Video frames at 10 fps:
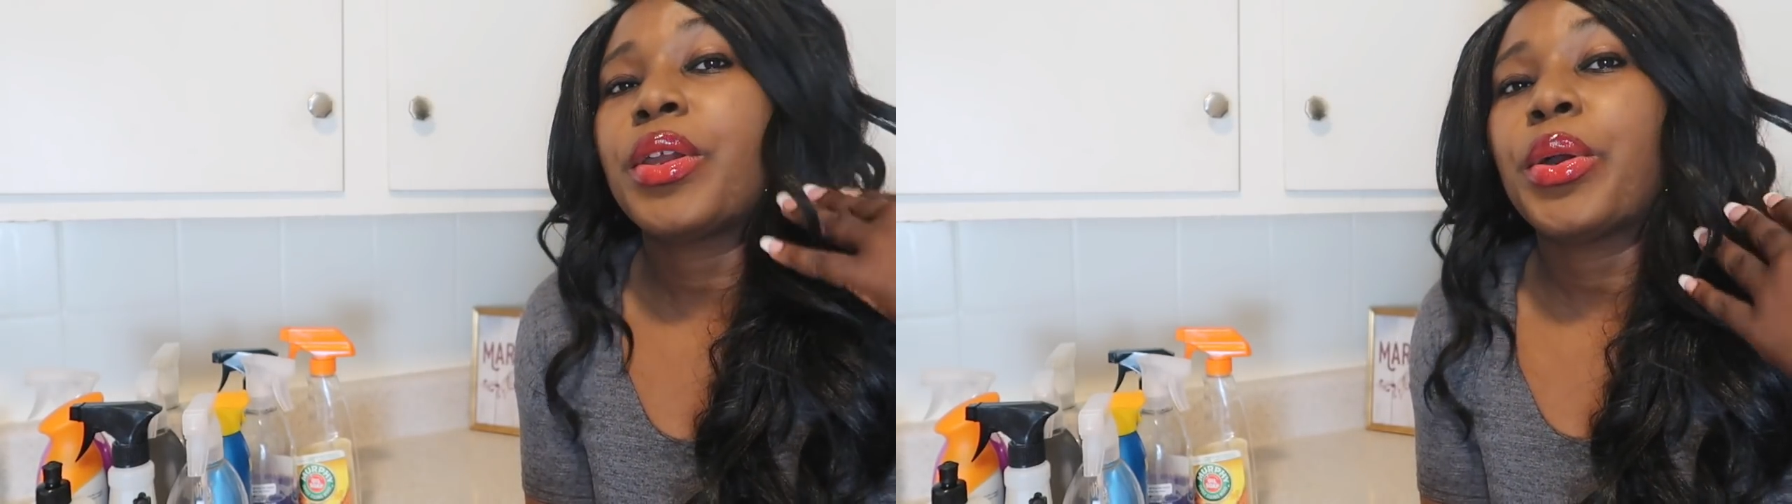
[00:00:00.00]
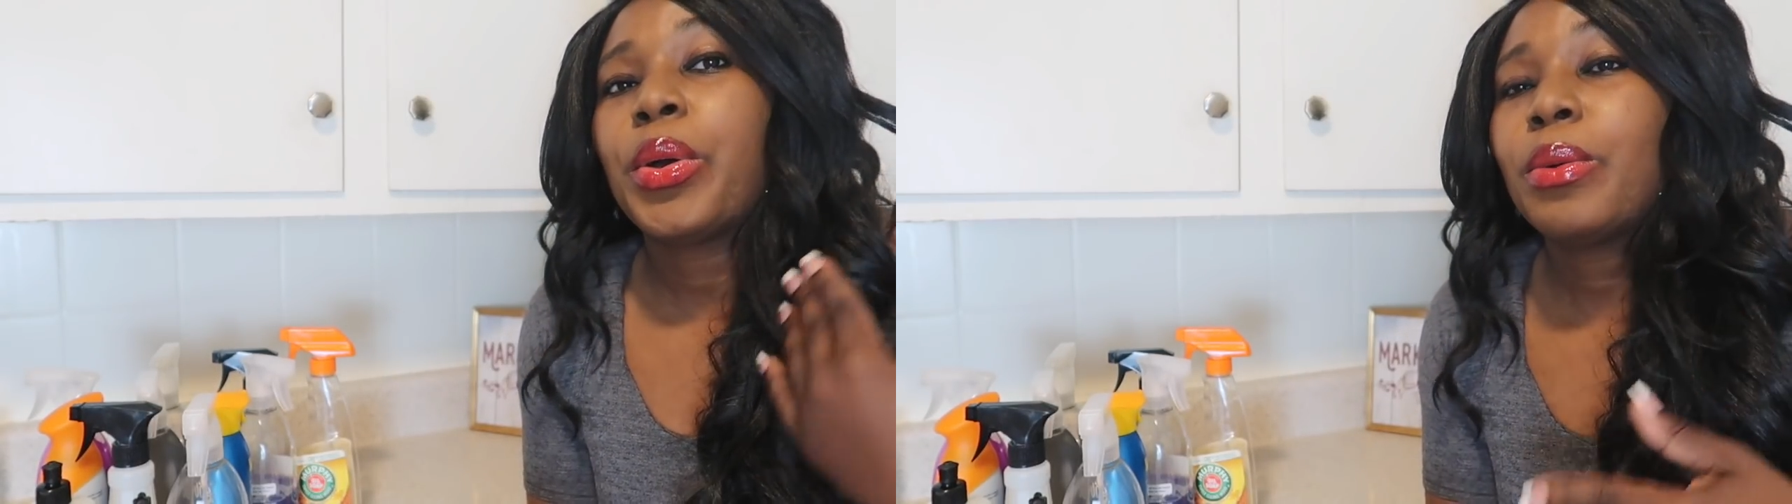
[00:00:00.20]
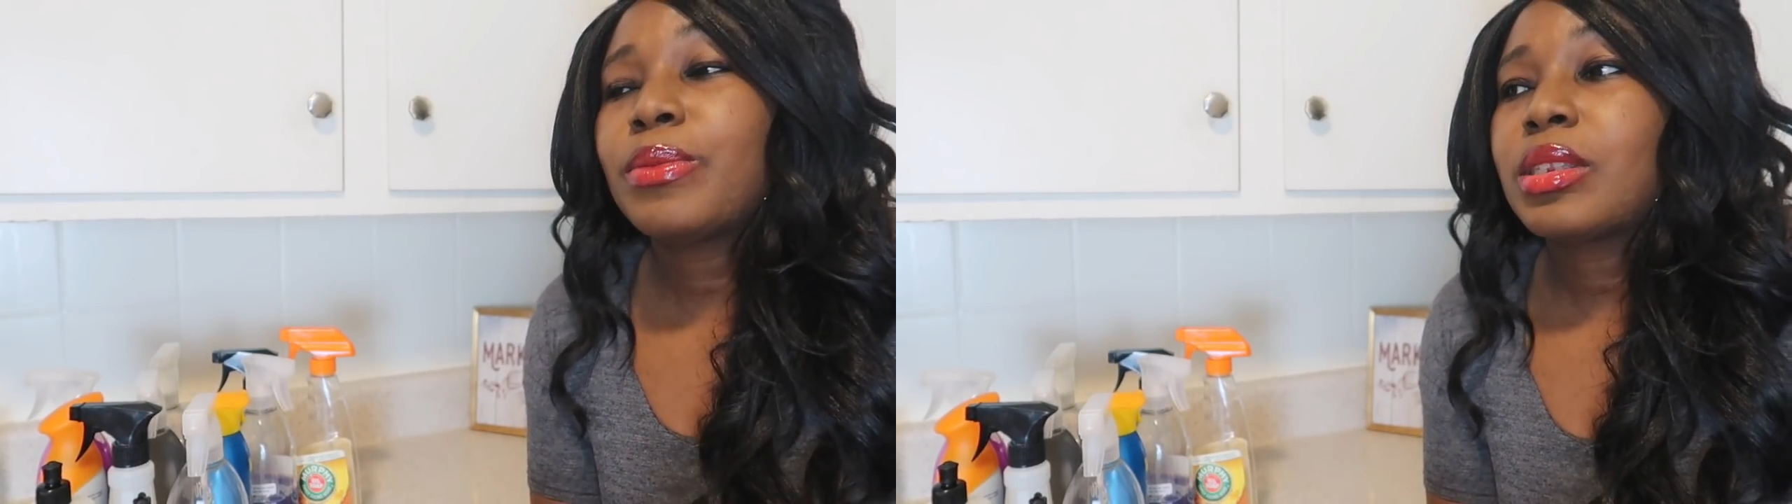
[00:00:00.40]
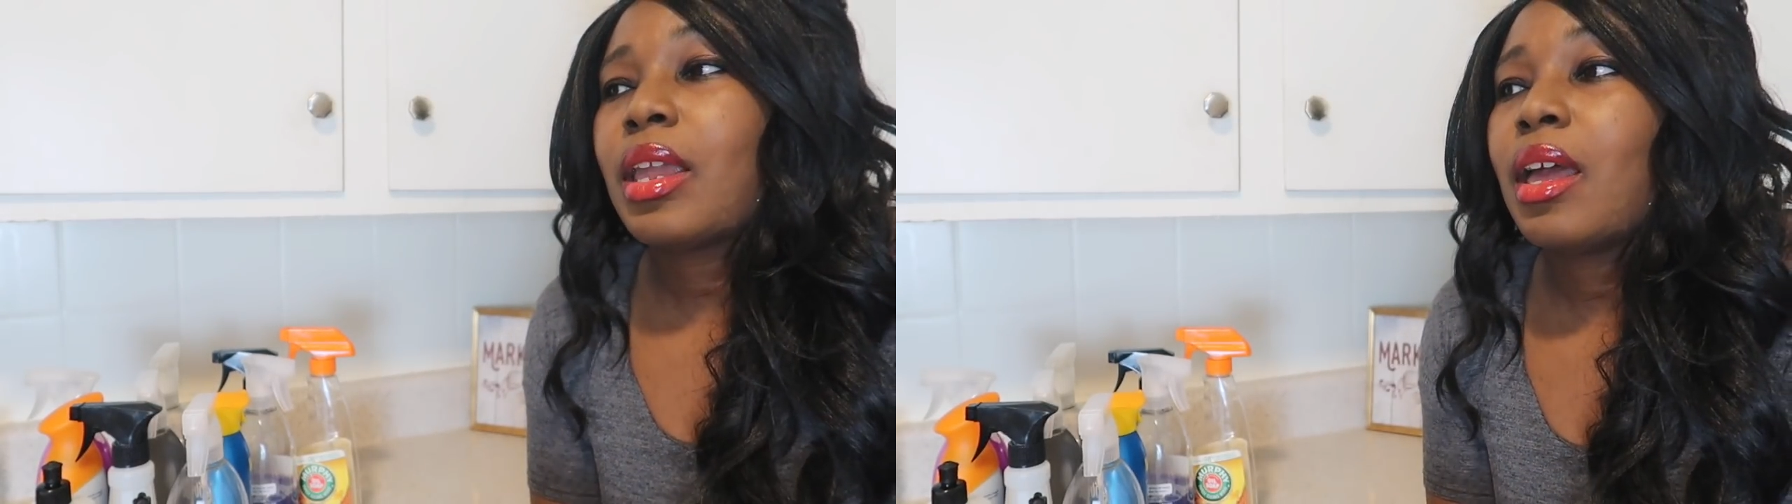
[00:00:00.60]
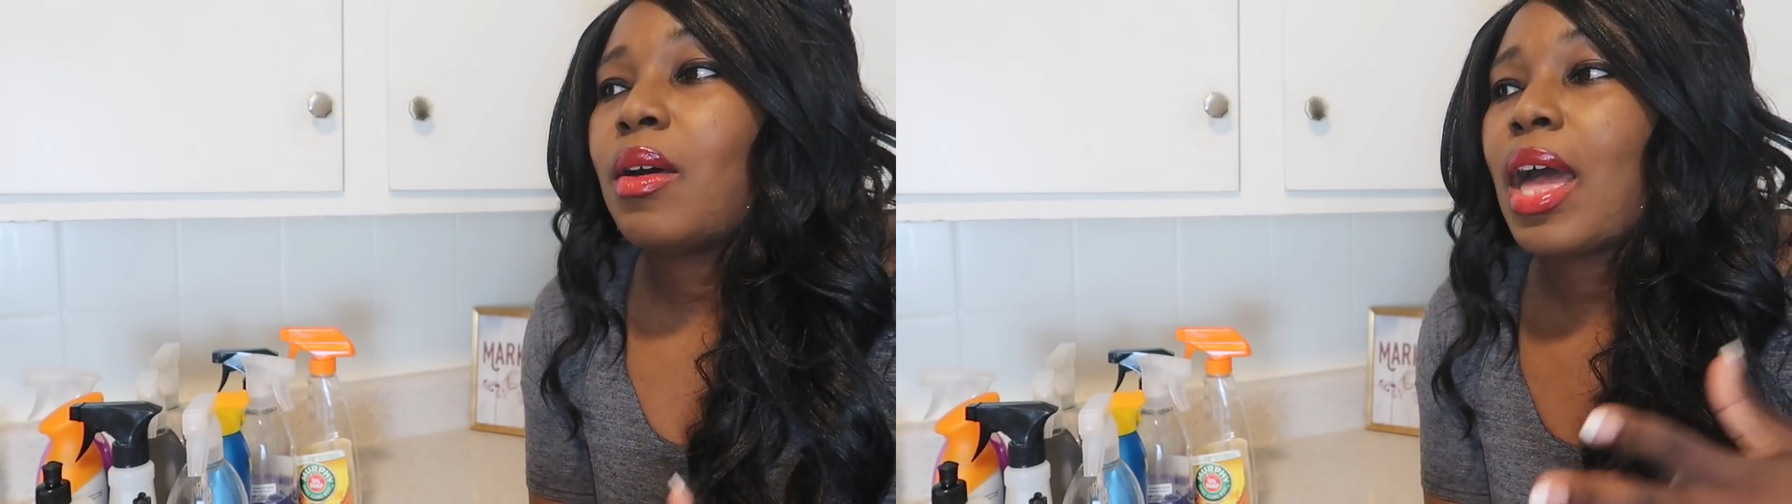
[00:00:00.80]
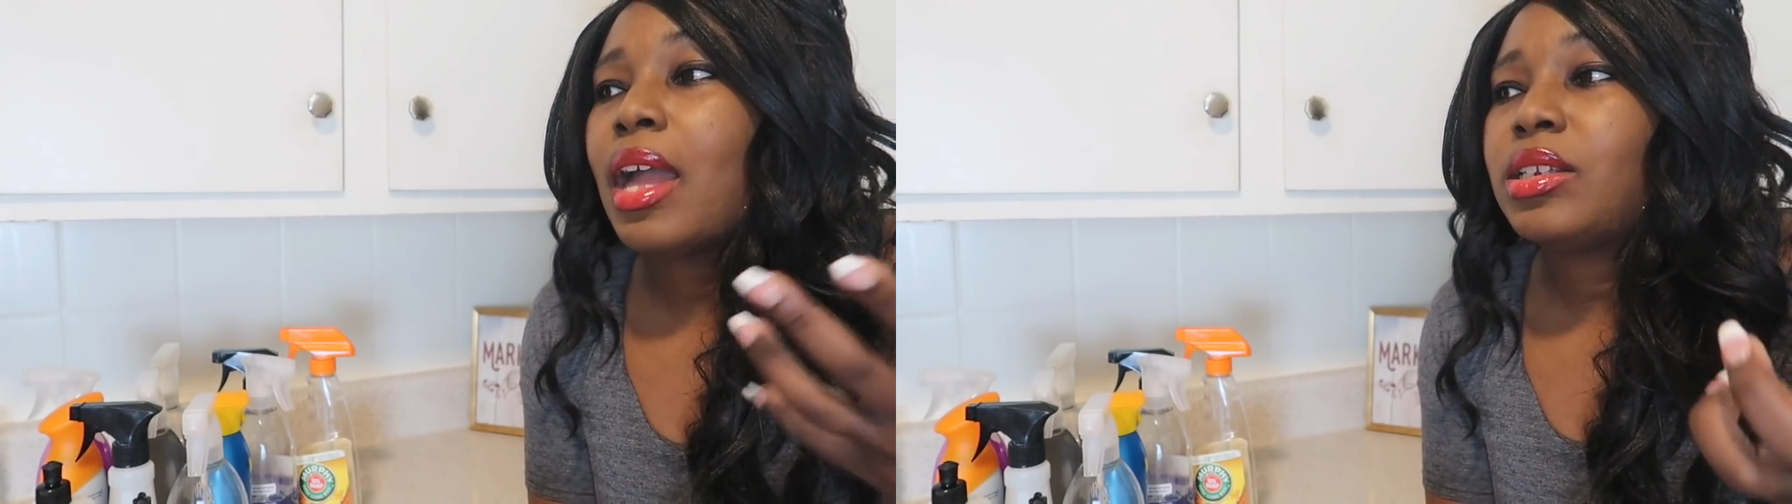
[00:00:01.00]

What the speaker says: their homes now.